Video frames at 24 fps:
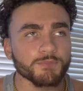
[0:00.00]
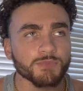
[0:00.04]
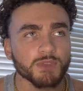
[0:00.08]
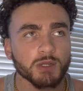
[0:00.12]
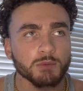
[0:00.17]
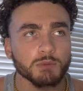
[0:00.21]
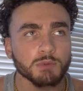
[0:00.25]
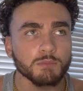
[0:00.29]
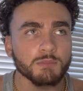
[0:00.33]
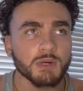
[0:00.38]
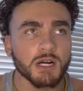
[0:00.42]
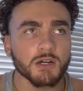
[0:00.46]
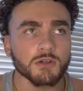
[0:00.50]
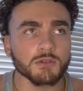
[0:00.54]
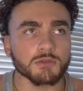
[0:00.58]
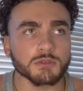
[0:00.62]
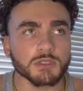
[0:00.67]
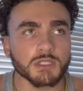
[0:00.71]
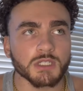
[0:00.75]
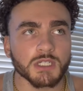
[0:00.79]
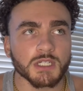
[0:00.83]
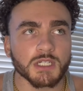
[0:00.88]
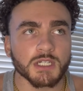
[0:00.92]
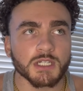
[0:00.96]
I'm about
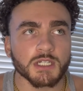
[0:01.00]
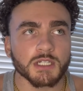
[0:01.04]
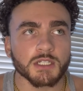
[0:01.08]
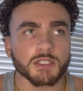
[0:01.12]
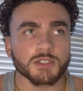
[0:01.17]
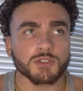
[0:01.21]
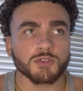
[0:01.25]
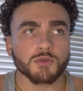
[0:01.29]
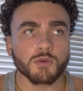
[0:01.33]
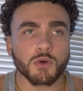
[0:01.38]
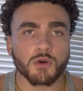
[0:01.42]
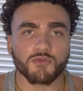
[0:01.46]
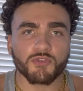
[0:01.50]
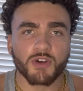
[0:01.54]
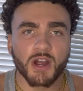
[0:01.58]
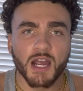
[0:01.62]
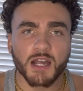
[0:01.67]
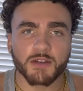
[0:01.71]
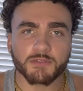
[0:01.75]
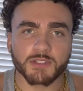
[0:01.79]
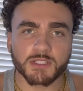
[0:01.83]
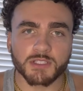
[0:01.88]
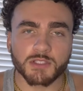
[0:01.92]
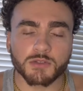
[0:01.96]

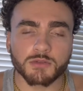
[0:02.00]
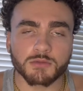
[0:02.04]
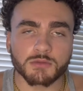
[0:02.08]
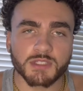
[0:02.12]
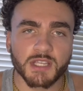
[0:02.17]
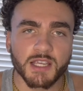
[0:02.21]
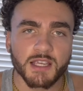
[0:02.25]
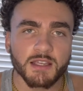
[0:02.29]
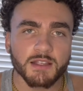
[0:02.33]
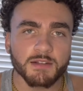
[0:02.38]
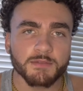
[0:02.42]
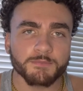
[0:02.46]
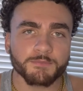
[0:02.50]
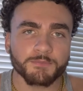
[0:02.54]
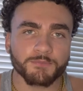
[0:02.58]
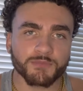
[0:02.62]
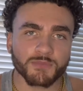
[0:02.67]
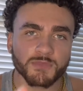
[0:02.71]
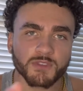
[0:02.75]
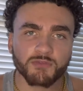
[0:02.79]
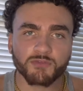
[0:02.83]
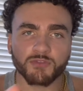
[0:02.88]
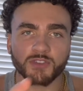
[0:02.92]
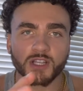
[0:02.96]
205 to 210,
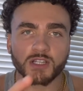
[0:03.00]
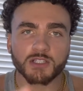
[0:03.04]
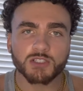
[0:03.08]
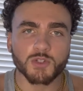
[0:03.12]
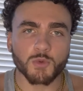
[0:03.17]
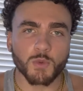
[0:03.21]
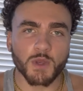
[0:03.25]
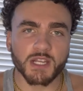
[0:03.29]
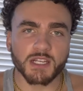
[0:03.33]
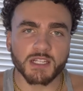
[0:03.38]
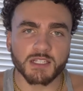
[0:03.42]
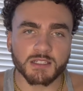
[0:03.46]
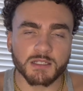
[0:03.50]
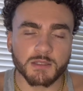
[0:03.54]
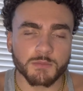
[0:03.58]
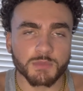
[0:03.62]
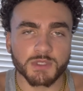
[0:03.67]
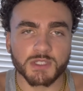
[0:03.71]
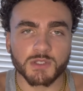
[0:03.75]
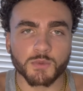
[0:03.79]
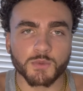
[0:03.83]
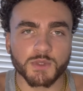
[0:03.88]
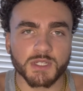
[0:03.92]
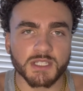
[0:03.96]
fluctuating in
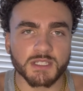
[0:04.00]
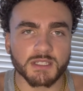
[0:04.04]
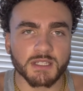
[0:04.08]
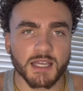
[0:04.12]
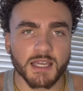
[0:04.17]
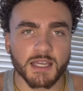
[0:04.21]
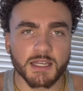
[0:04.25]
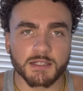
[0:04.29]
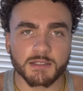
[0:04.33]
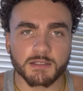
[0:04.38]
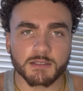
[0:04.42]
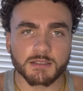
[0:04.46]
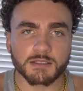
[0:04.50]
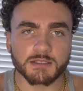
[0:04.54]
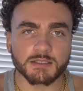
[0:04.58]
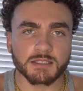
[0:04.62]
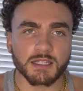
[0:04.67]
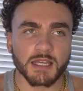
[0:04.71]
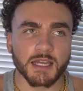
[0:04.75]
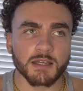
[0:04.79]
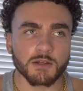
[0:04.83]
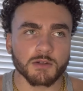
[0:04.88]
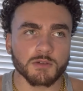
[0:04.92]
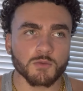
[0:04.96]
between that,
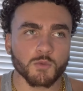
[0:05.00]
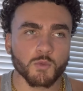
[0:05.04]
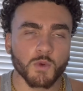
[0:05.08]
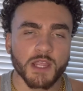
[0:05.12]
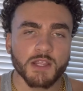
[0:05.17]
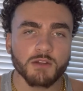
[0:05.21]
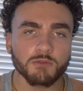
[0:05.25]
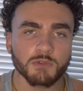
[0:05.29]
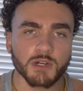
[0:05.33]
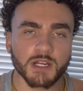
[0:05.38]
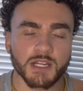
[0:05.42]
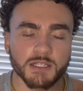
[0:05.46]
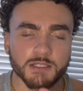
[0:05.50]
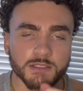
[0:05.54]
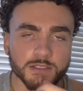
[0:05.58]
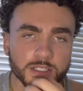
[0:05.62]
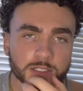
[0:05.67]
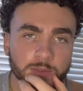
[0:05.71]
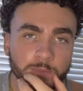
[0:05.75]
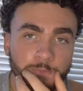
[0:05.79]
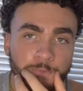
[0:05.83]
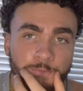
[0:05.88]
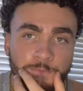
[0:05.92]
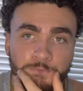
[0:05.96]
that weight range.
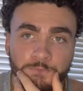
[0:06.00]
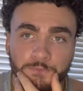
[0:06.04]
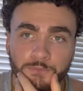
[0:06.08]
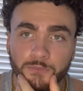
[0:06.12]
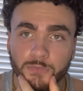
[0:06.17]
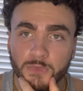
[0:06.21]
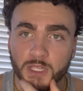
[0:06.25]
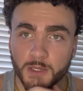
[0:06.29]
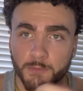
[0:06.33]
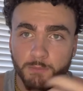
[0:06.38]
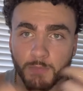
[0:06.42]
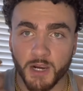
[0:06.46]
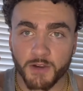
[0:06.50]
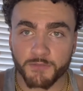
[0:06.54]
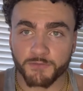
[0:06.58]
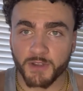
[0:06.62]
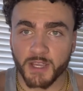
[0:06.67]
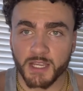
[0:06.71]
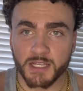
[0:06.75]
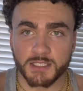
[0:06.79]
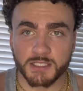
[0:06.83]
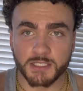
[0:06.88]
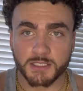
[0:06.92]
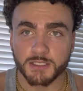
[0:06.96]
And my
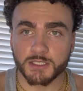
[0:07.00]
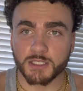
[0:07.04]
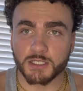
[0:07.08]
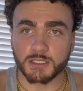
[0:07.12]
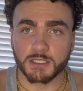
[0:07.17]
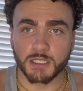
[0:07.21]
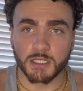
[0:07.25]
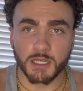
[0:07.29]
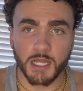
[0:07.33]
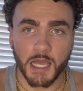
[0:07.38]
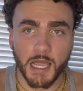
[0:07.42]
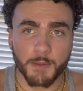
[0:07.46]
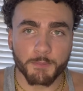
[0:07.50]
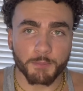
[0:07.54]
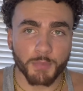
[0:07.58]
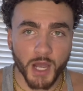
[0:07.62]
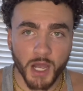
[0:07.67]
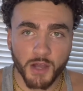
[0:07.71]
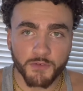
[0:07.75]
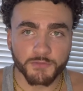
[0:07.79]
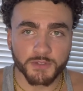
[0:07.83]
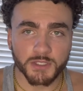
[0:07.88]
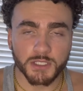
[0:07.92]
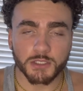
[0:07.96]
face is just a lot
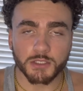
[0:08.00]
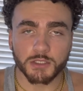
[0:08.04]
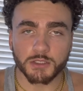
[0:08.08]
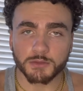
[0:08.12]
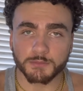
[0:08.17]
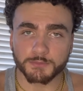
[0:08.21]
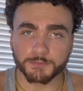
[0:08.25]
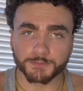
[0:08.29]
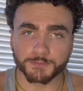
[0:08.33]
puffier.